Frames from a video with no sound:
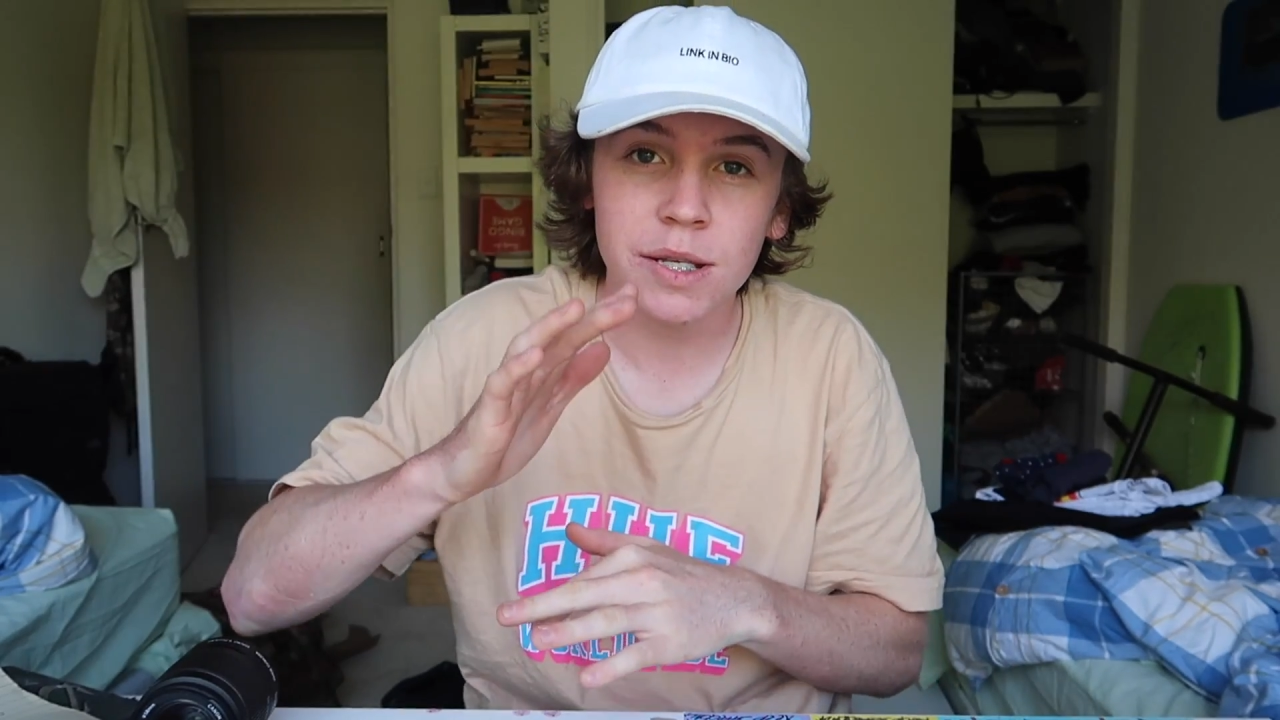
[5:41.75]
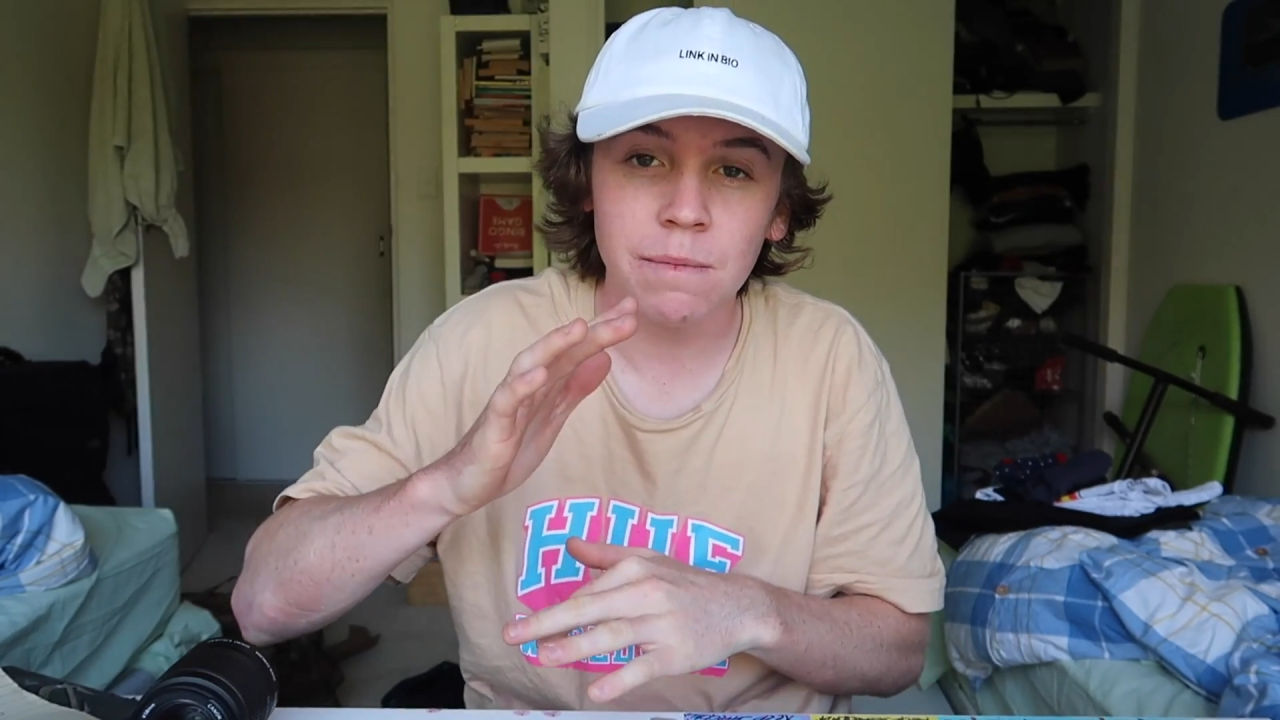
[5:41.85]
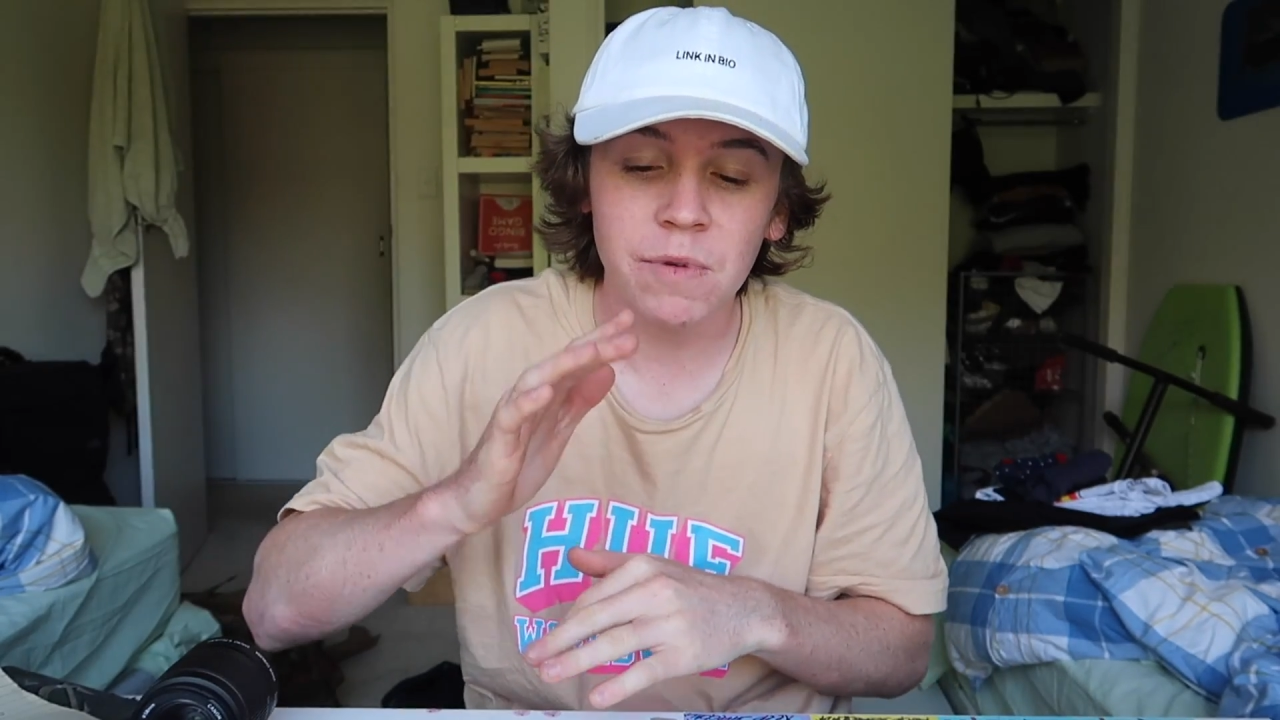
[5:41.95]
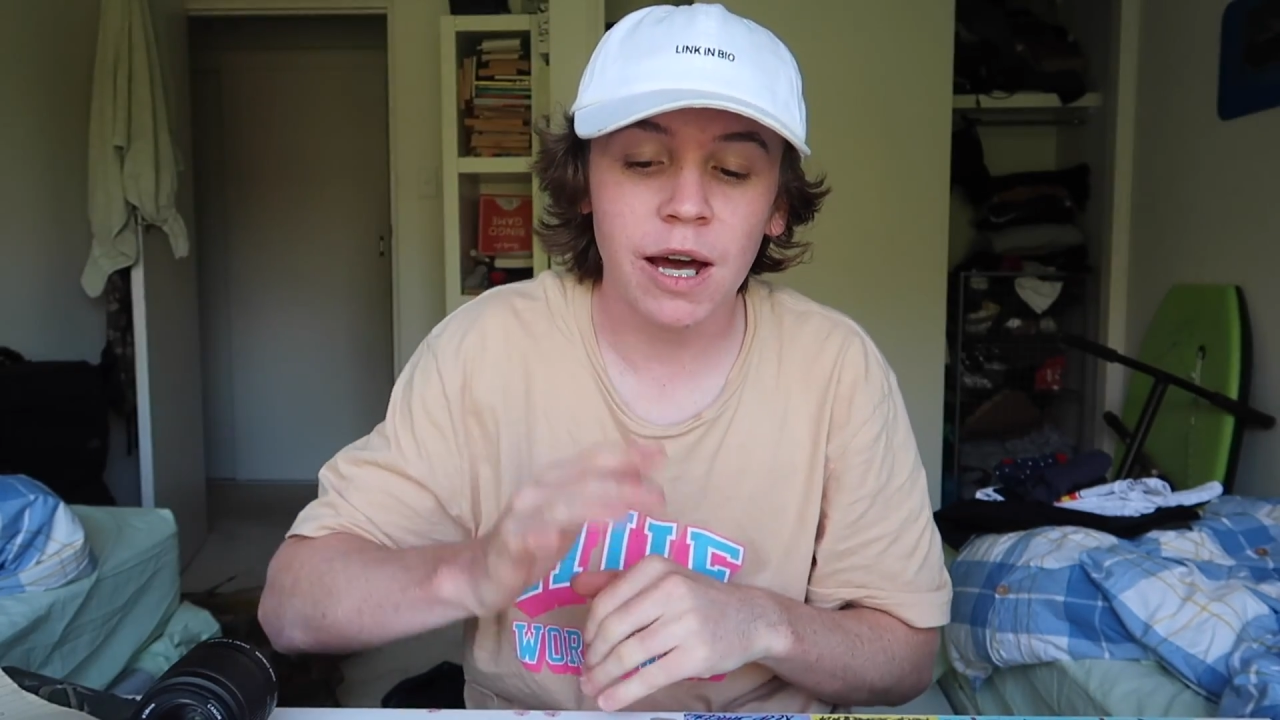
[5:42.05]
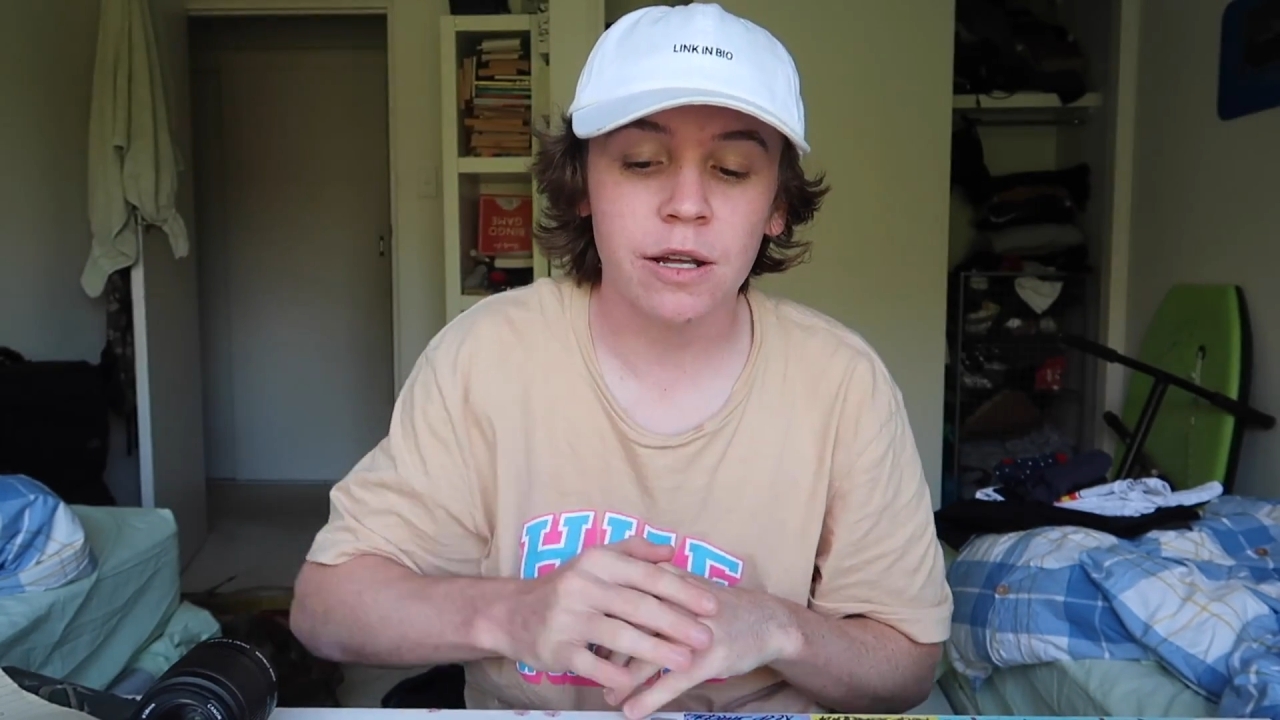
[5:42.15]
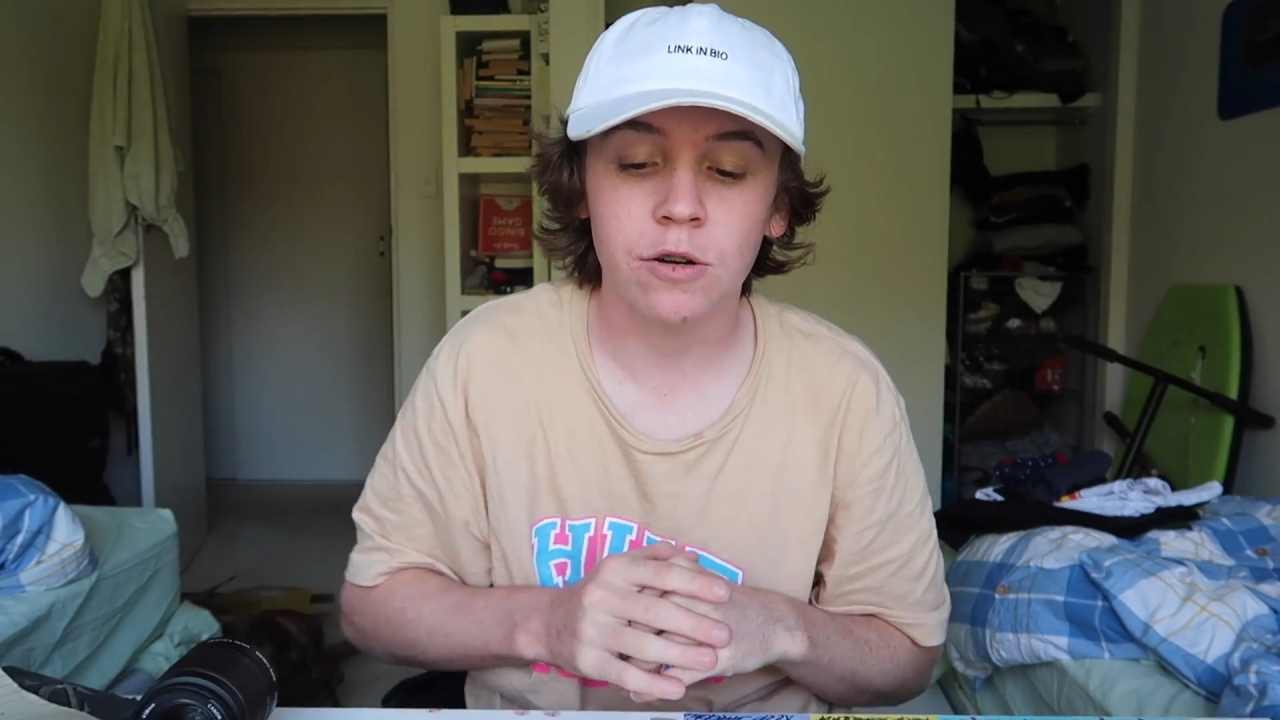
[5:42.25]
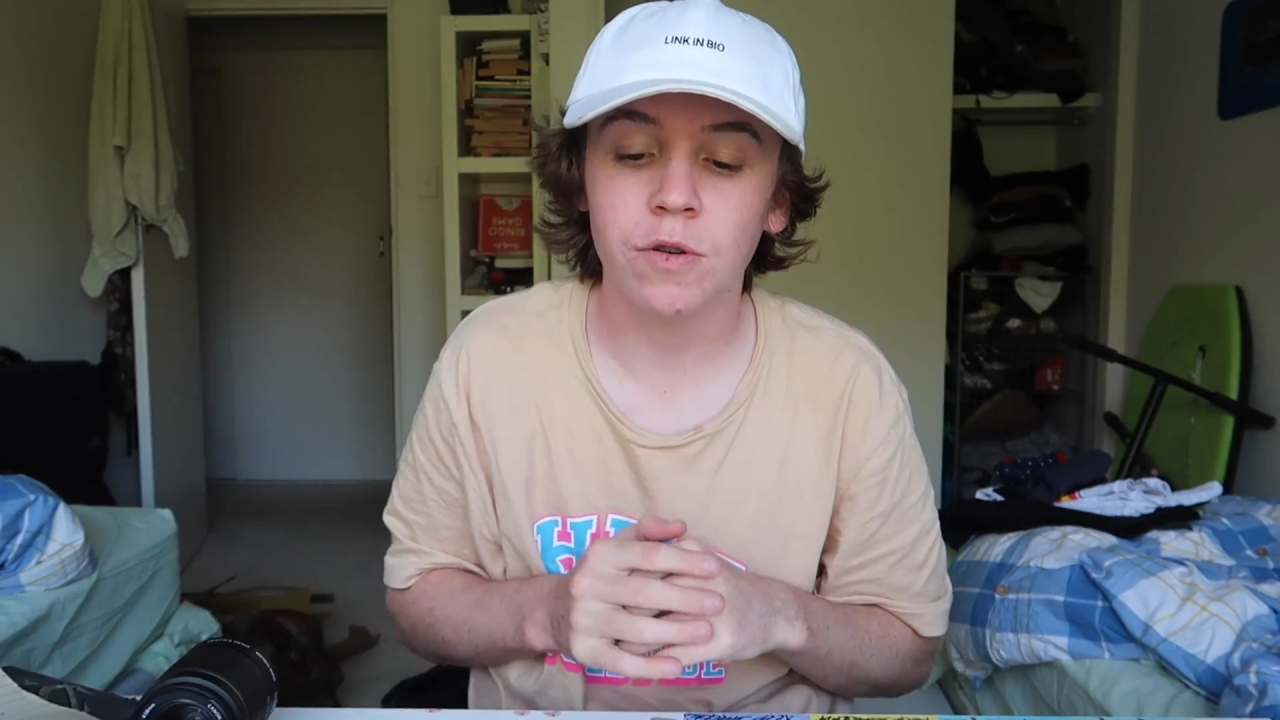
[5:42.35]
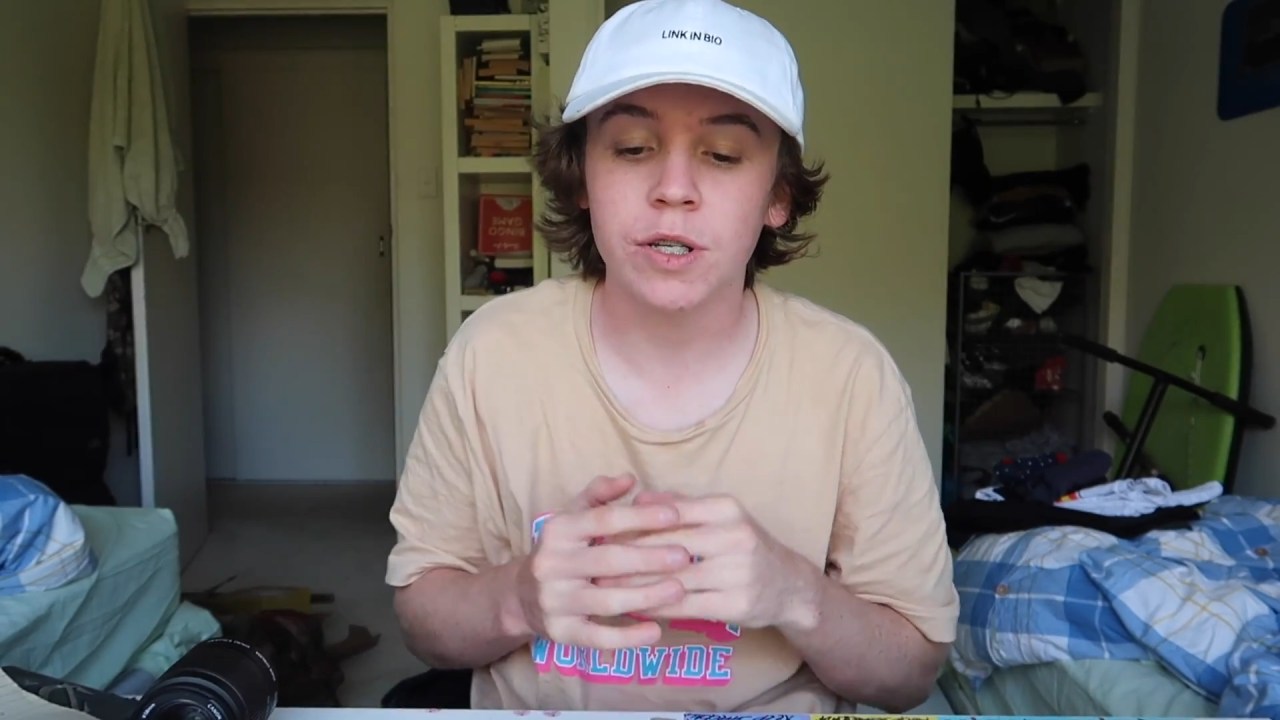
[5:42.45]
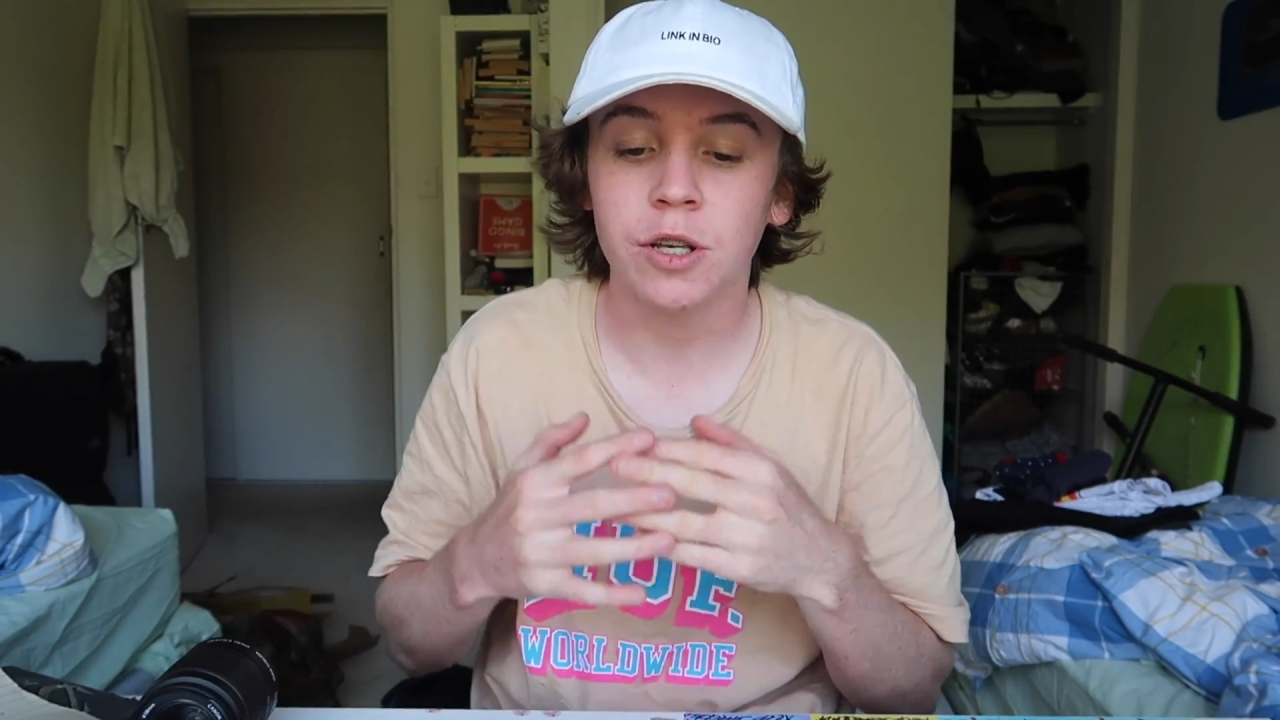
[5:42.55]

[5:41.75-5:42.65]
same category,